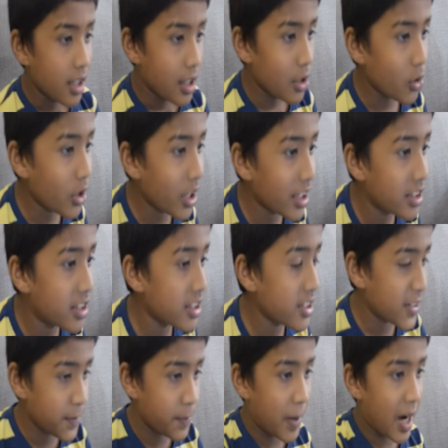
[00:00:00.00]
look at
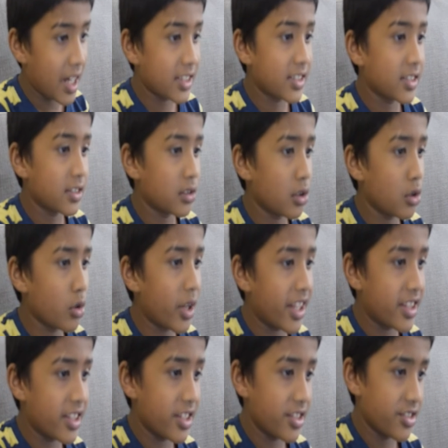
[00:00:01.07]
these parts. Look
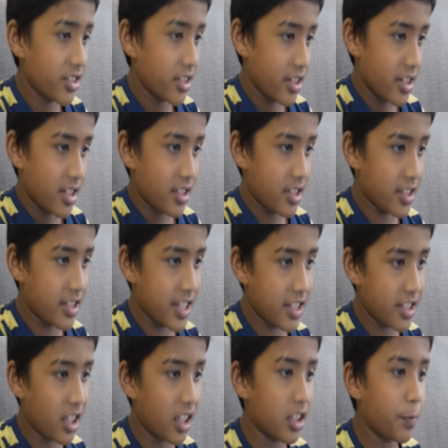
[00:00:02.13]
at this. See,
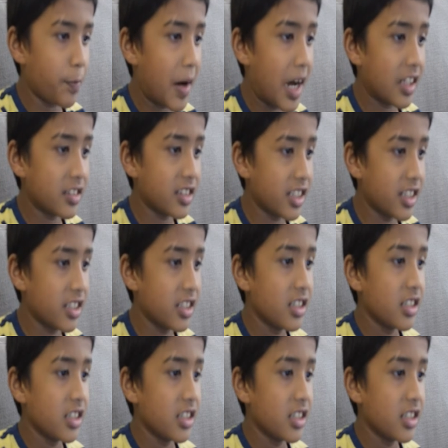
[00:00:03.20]
these are the parts it